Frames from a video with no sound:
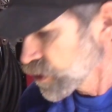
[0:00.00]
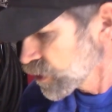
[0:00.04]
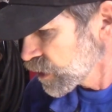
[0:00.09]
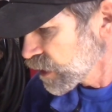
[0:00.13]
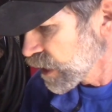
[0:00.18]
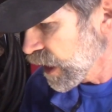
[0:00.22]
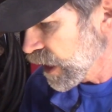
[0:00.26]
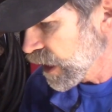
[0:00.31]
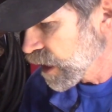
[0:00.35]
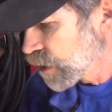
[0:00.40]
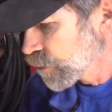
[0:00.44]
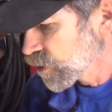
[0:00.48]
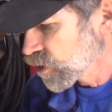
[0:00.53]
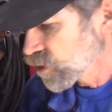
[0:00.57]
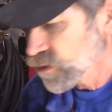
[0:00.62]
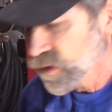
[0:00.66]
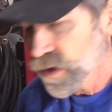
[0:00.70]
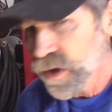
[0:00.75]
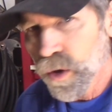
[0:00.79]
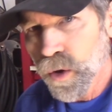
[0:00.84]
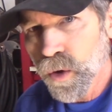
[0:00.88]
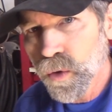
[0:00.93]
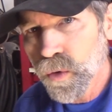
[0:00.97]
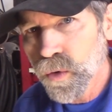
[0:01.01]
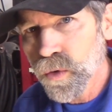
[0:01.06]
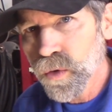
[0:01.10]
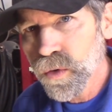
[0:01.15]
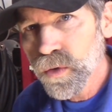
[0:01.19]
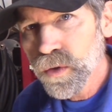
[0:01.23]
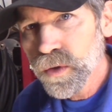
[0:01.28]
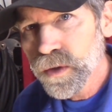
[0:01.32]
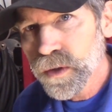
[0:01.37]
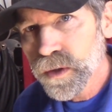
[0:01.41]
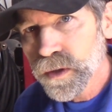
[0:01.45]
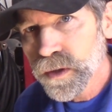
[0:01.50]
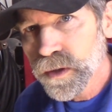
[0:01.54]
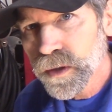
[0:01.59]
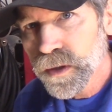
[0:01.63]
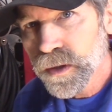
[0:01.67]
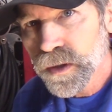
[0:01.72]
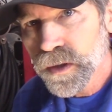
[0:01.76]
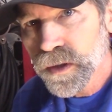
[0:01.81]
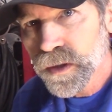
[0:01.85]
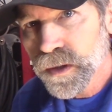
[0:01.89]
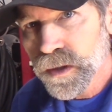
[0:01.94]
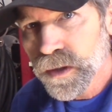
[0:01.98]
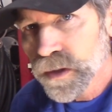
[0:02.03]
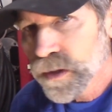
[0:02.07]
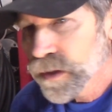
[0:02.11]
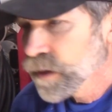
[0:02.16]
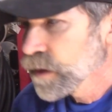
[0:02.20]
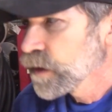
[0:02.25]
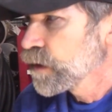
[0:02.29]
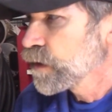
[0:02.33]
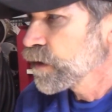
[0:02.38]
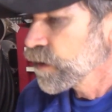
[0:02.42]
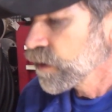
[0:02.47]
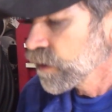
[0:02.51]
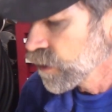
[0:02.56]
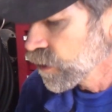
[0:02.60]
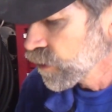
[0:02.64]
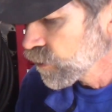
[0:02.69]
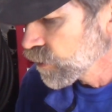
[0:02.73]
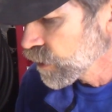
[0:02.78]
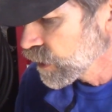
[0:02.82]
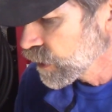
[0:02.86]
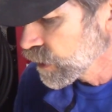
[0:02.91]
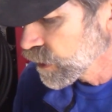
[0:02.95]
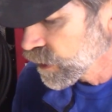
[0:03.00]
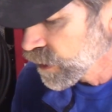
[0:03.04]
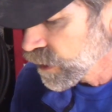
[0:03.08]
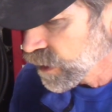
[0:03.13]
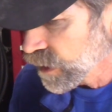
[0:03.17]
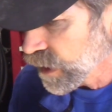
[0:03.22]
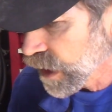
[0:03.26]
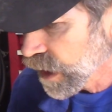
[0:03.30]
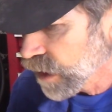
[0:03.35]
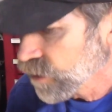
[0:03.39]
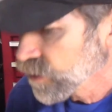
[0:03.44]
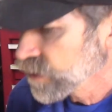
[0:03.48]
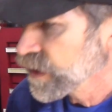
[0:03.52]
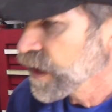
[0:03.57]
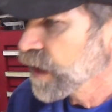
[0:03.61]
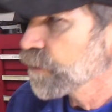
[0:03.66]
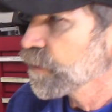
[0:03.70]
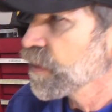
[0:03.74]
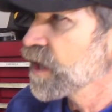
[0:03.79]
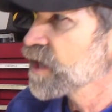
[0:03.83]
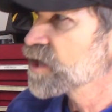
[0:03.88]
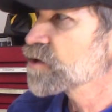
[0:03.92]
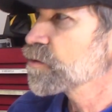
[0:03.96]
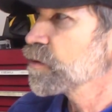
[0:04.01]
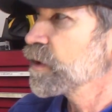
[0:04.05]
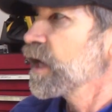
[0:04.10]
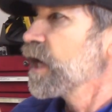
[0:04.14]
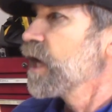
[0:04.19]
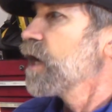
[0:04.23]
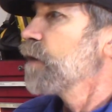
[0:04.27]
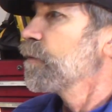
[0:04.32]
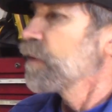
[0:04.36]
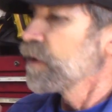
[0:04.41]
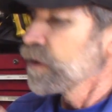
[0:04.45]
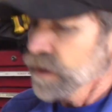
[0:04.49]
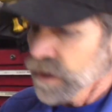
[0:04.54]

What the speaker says: the diameter of the hole, and how could that possibly happen?